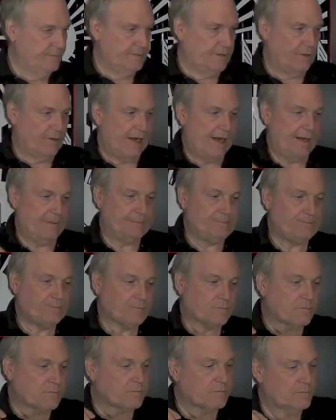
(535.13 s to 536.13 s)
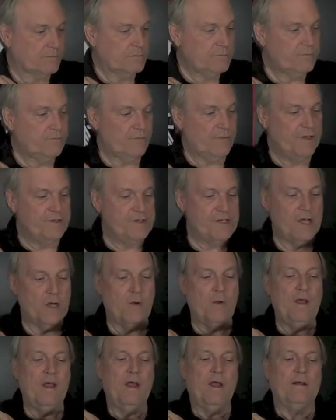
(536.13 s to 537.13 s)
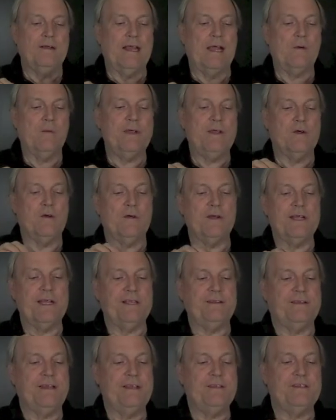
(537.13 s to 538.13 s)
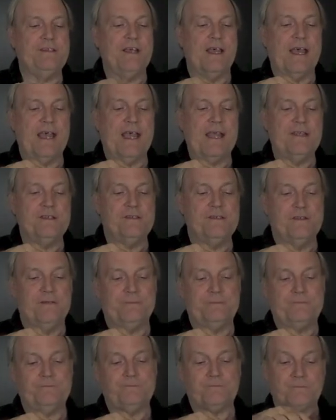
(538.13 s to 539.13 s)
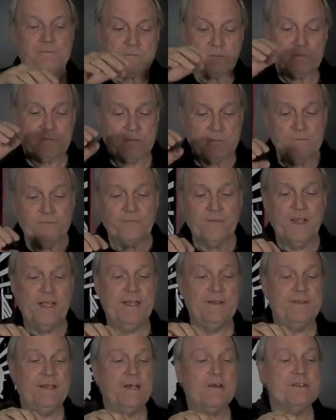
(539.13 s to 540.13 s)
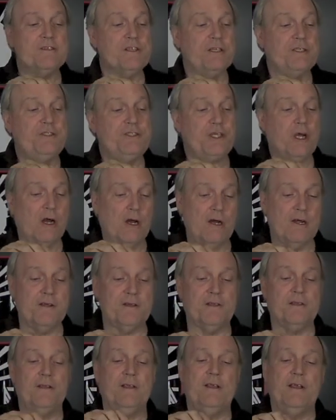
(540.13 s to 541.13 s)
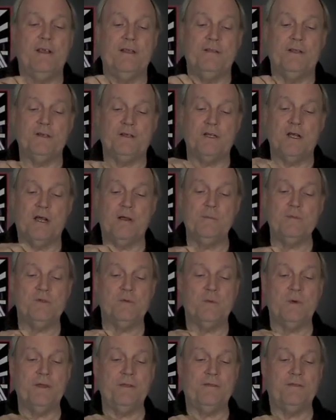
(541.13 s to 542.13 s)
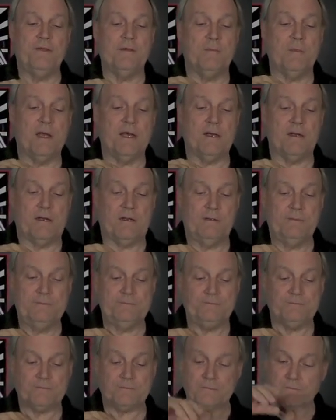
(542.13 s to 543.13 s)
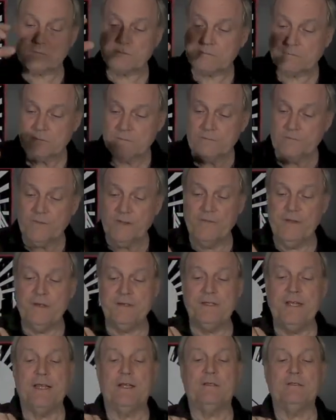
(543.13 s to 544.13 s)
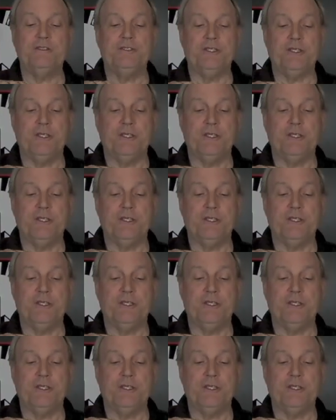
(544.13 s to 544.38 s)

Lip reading: Okay, so now we orient these guys, and there is a chart that comes with the model that tells